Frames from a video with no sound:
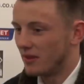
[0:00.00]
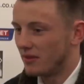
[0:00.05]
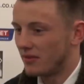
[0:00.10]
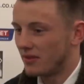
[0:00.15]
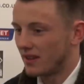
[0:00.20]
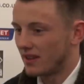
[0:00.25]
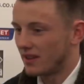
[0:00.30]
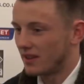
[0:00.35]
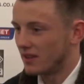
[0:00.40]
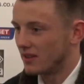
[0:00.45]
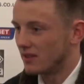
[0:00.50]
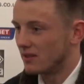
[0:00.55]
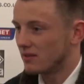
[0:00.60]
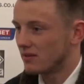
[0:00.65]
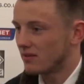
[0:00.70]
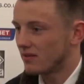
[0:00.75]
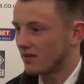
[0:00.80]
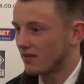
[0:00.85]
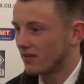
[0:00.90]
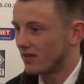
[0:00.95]
I think he'll
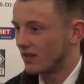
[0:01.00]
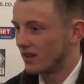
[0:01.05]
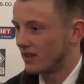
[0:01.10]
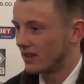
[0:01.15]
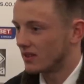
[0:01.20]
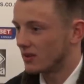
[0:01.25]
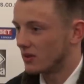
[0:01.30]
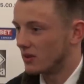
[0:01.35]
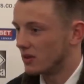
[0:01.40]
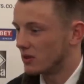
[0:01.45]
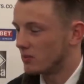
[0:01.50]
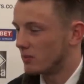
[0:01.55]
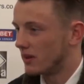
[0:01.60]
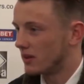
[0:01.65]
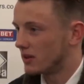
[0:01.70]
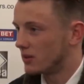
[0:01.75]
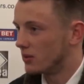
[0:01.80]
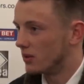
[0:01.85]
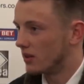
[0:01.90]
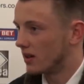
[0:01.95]
think it's quite a
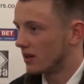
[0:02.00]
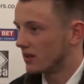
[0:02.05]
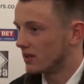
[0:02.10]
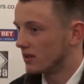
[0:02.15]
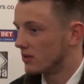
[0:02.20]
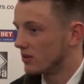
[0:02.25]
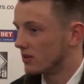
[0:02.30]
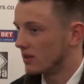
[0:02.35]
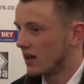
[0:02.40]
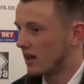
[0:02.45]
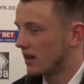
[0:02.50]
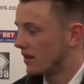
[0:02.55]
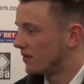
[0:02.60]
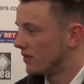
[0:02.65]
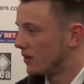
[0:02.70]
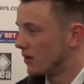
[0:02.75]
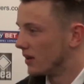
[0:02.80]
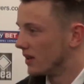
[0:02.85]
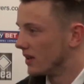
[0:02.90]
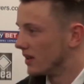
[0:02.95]
special one because it was a hand
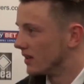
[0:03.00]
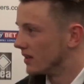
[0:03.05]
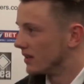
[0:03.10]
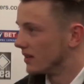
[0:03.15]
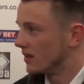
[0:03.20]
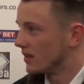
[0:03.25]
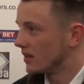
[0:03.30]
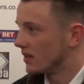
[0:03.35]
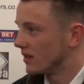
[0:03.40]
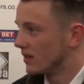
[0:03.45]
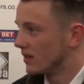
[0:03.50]
volley and